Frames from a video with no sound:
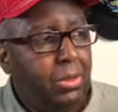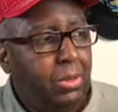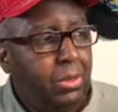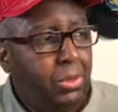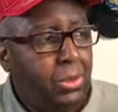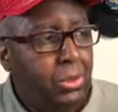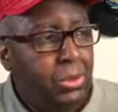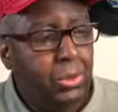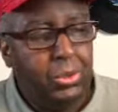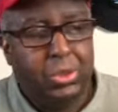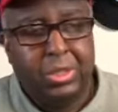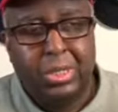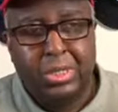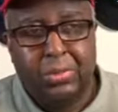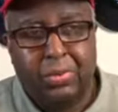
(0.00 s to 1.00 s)
Use those
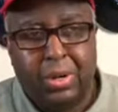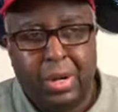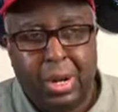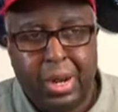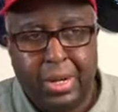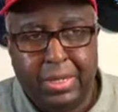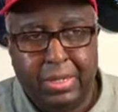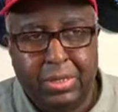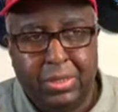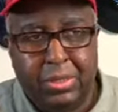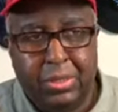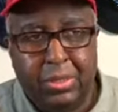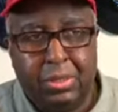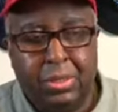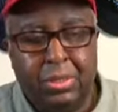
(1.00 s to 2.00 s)
things for
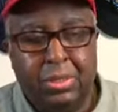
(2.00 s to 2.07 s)
guidance,